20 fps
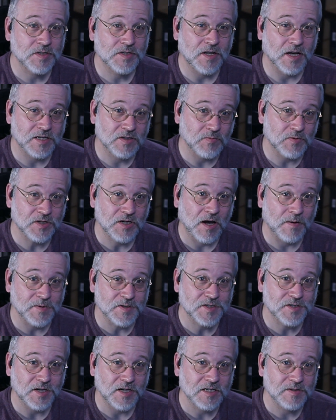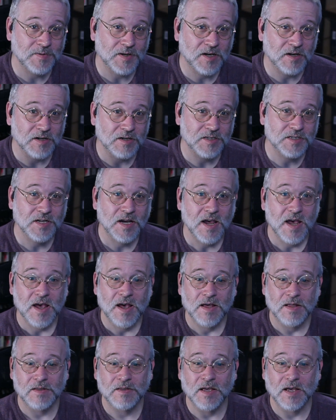That's what Thomas says, because
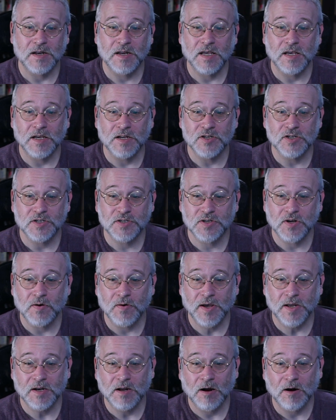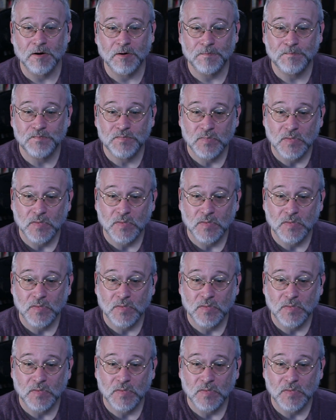then he can just go ahead and hire him.